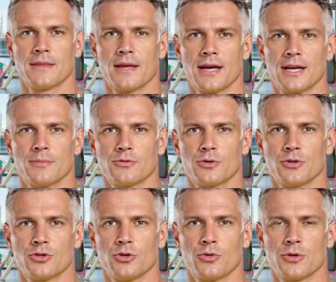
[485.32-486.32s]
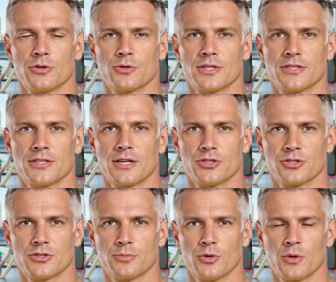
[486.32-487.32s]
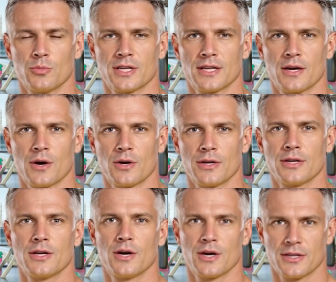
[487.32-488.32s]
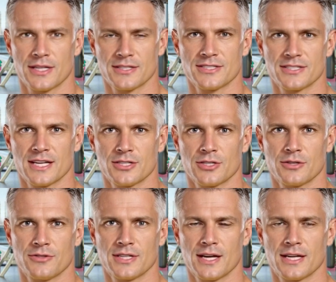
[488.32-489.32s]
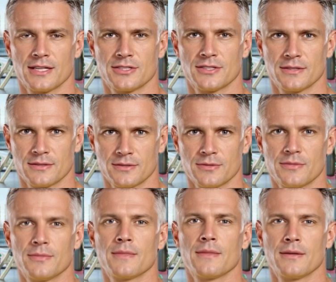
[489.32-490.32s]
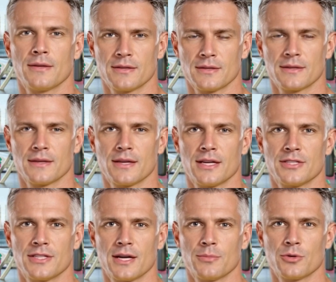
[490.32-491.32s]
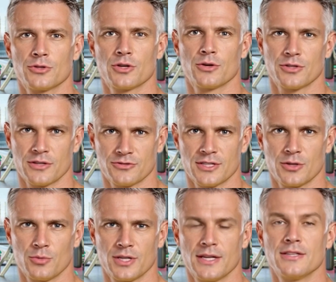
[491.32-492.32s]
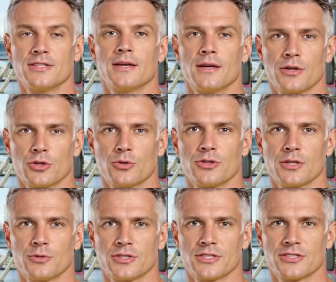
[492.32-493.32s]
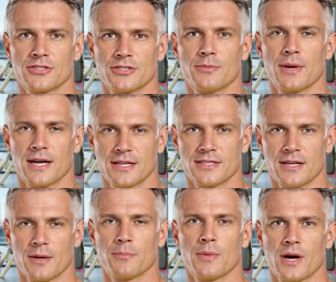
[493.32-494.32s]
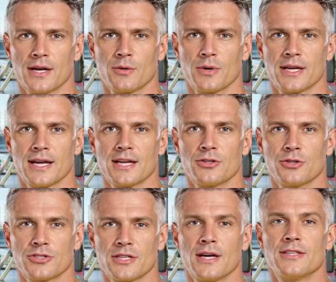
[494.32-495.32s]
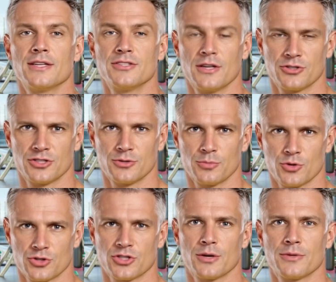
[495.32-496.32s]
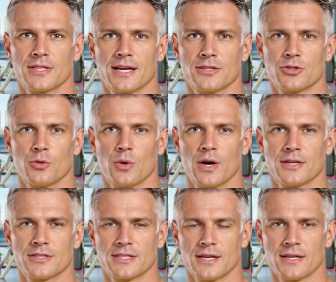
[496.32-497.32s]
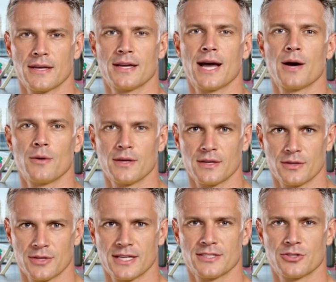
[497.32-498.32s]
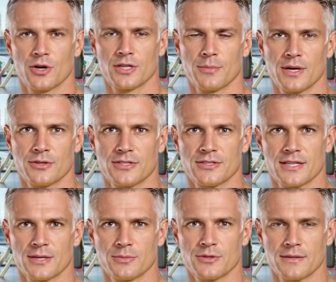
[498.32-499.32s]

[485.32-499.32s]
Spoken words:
Aim for 2 to 3 sessions per week on non-consecutive days. Examples are lifting weights, using resistance bands, body weight exercises such as push-ups and squats. Now, let's talk about sleep.